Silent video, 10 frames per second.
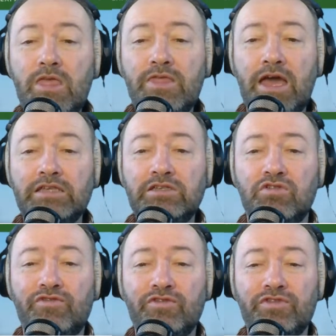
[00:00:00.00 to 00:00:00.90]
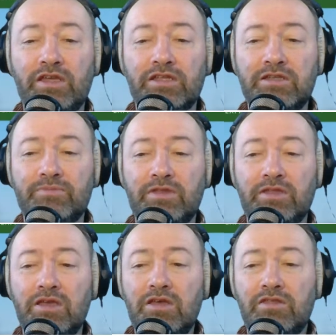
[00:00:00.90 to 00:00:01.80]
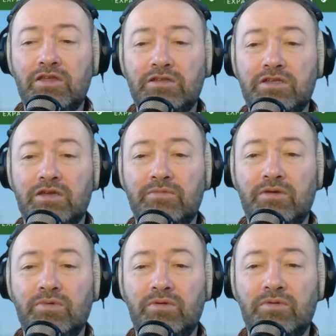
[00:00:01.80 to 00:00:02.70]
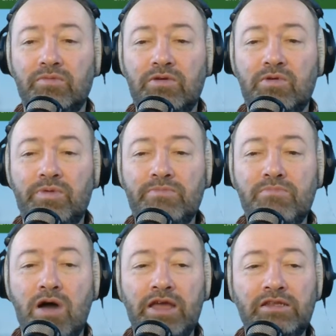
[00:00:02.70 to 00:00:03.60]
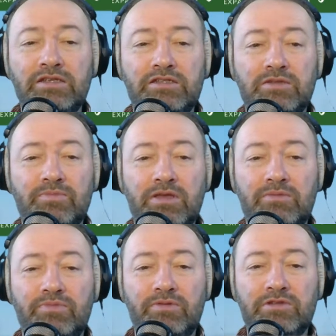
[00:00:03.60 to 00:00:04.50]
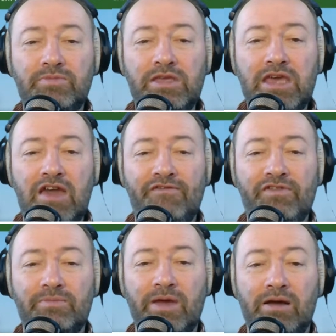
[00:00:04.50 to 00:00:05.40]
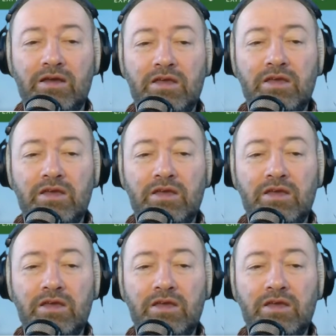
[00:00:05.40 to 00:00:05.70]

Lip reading: That is an awful thing, and something that we will be minded to be careful about.